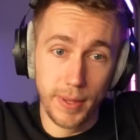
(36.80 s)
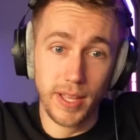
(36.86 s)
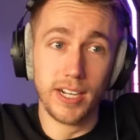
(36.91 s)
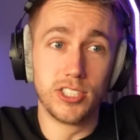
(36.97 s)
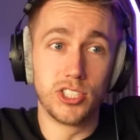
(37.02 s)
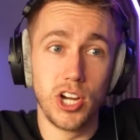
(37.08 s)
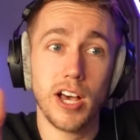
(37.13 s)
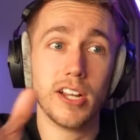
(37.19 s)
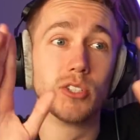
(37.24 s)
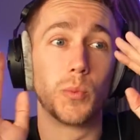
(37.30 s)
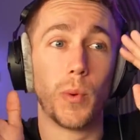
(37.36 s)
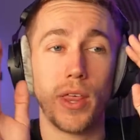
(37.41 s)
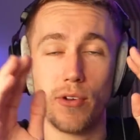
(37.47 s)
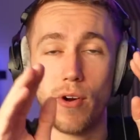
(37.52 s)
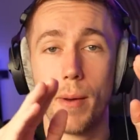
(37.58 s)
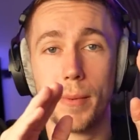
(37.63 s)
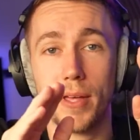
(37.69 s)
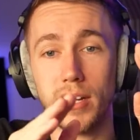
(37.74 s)
going to judge
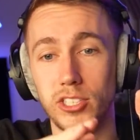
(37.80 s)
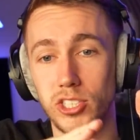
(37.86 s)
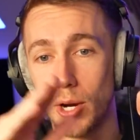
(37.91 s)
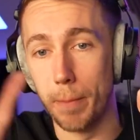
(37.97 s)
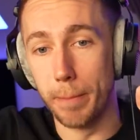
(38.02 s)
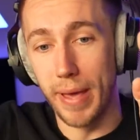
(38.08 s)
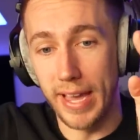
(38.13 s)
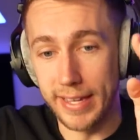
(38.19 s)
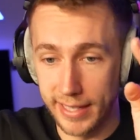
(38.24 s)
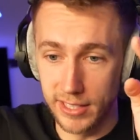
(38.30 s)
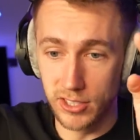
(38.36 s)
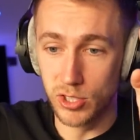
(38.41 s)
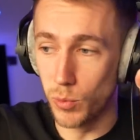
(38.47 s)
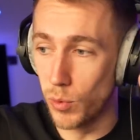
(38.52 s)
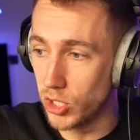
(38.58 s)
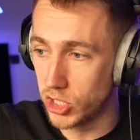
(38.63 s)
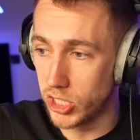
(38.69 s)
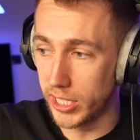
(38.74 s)
whether I'm going to jump back
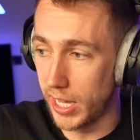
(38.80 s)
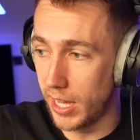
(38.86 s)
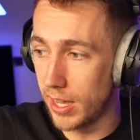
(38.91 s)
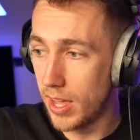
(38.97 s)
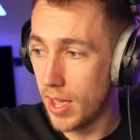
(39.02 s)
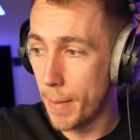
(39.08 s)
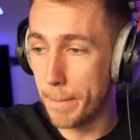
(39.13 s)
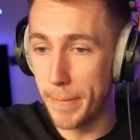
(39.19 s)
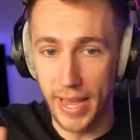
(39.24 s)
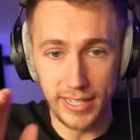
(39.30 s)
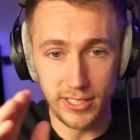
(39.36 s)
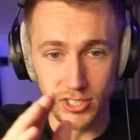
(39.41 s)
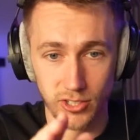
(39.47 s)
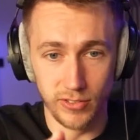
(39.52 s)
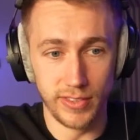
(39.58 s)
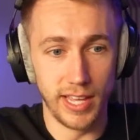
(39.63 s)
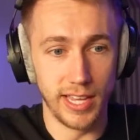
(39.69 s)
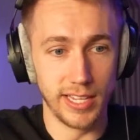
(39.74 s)
into watching it based on